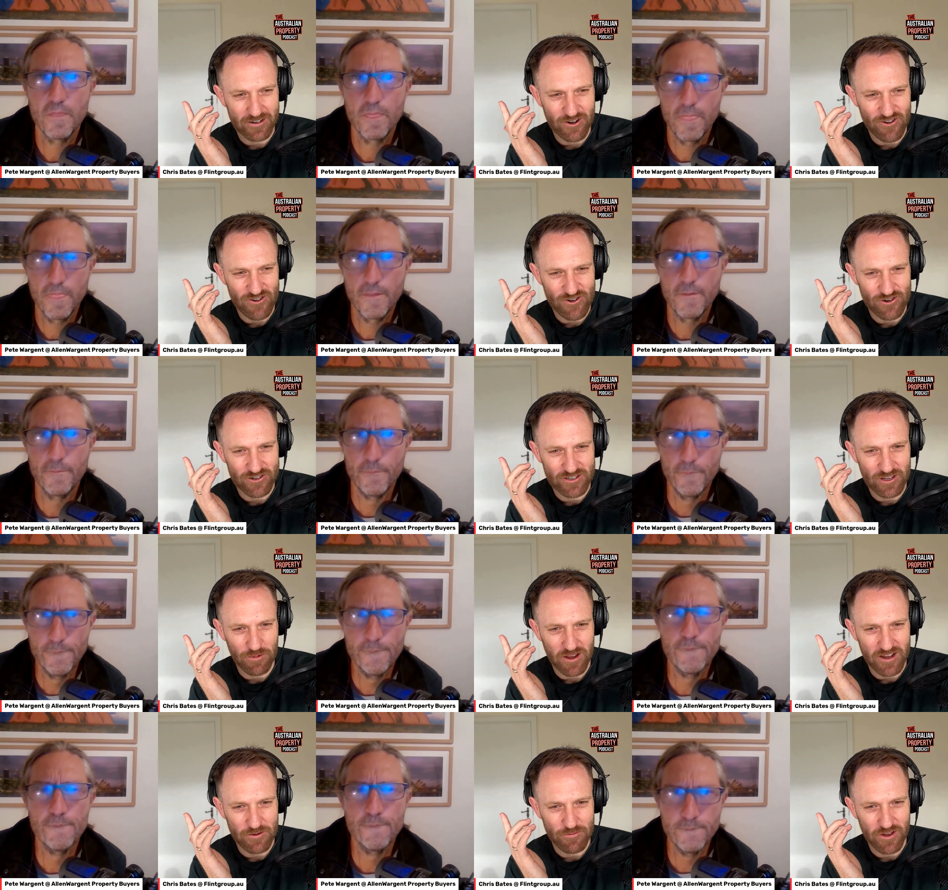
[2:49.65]
Speaker 1: The Concorde,
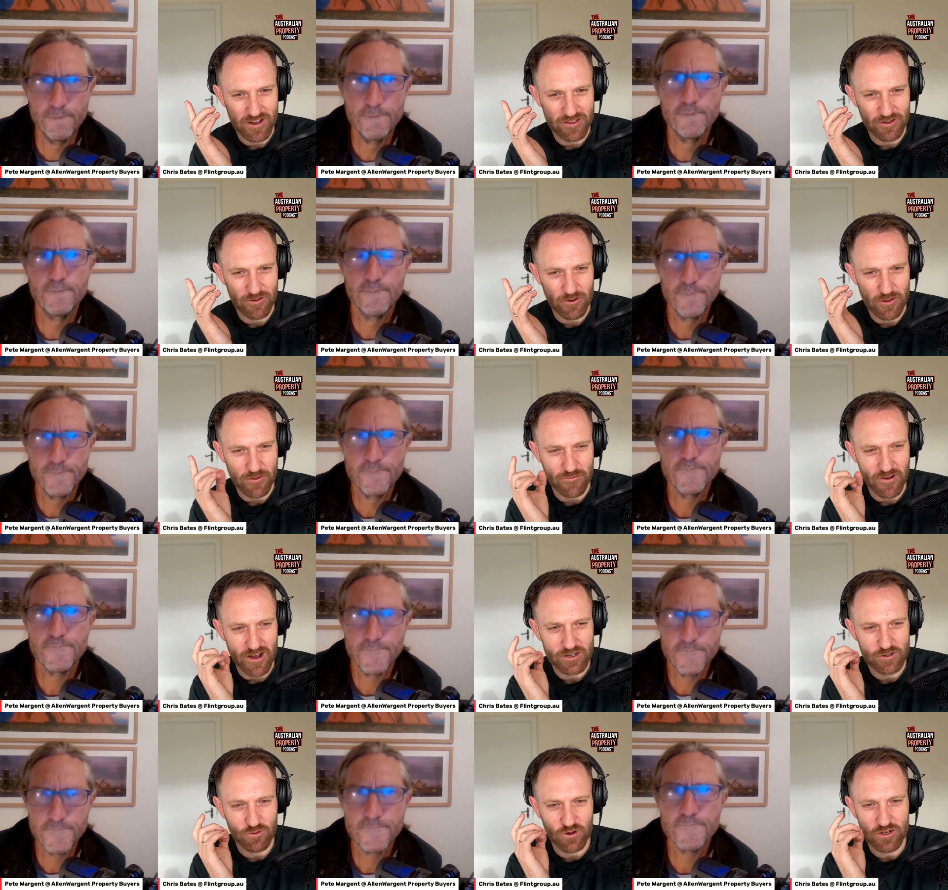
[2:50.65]
the plane, mm. the, the, the
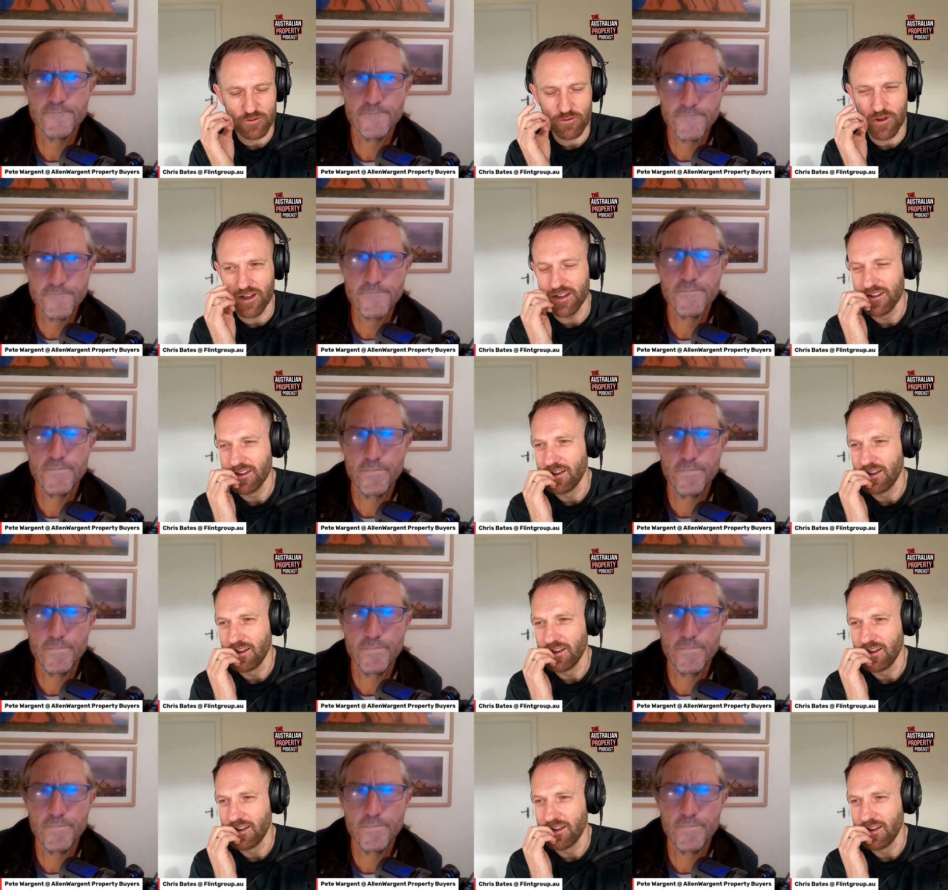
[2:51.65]
fast ones were.